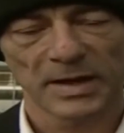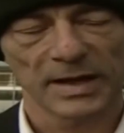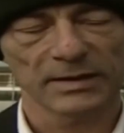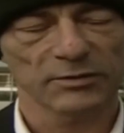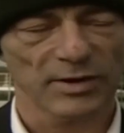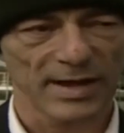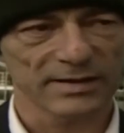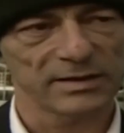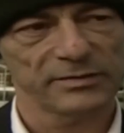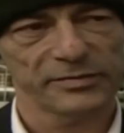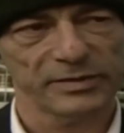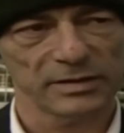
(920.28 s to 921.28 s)

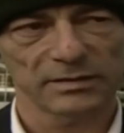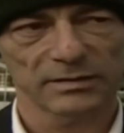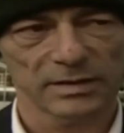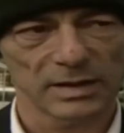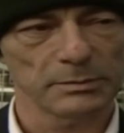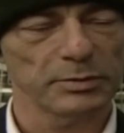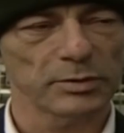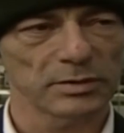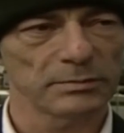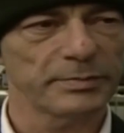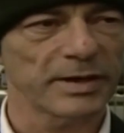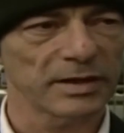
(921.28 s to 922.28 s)
attractive and an
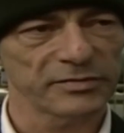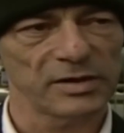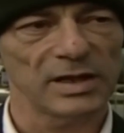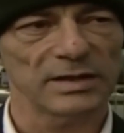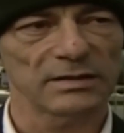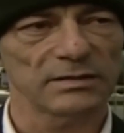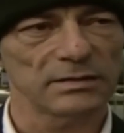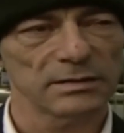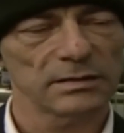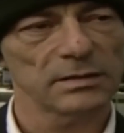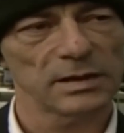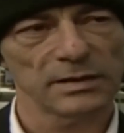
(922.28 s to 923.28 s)
important part for London
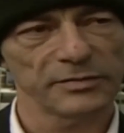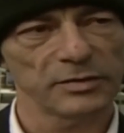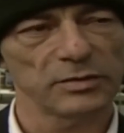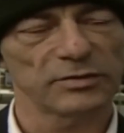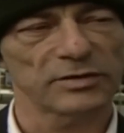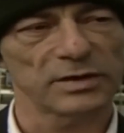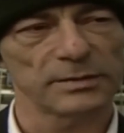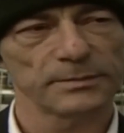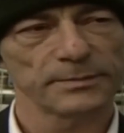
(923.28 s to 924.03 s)
in the future.